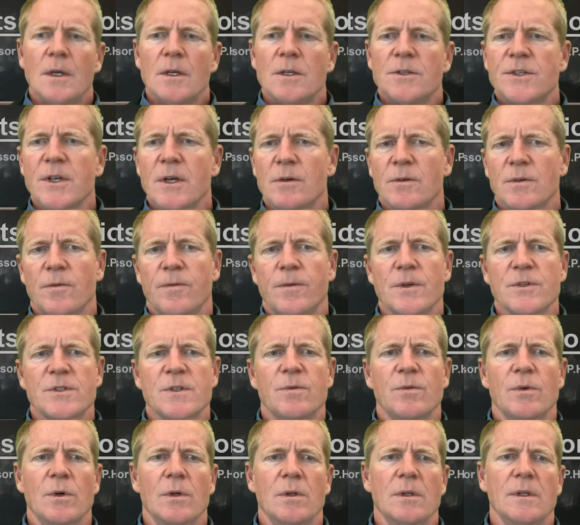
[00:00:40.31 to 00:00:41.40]
So, first
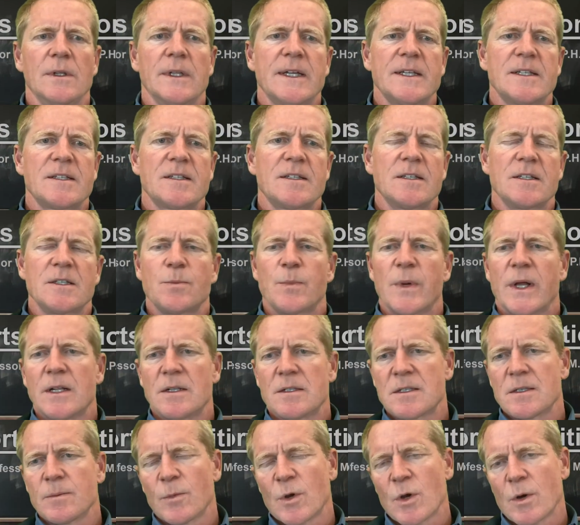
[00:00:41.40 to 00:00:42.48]
of all, let's
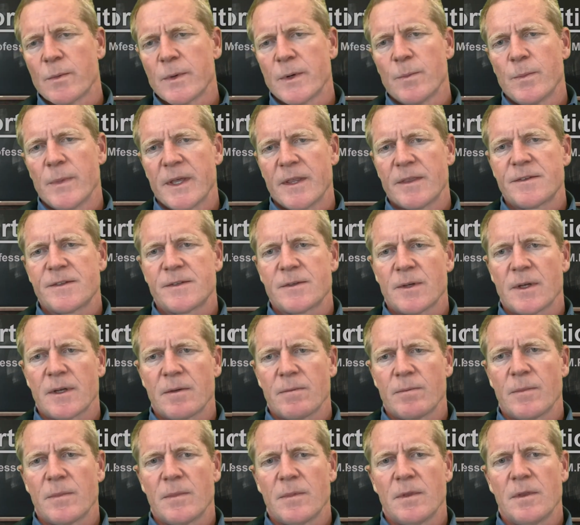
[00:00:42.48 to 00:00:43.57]
dispel some common myths.
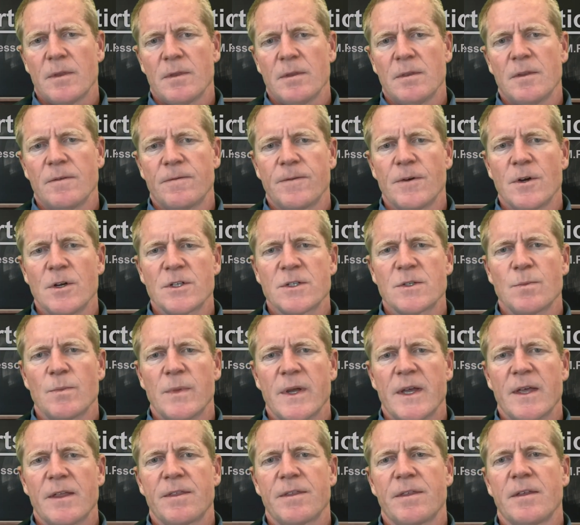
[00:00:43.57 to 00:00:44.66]
Um, the, the, first
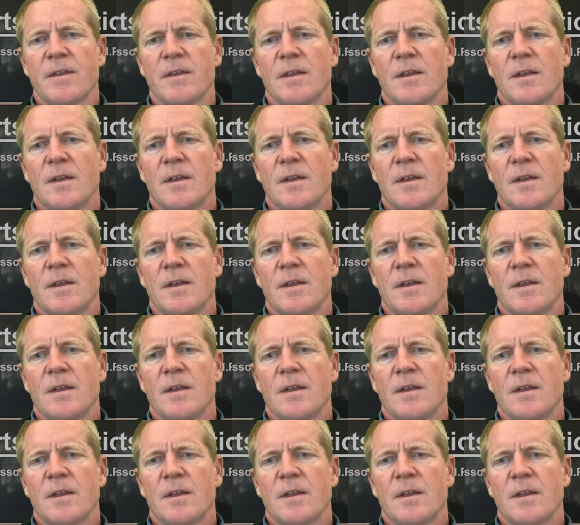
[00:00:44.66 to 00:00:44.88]
myth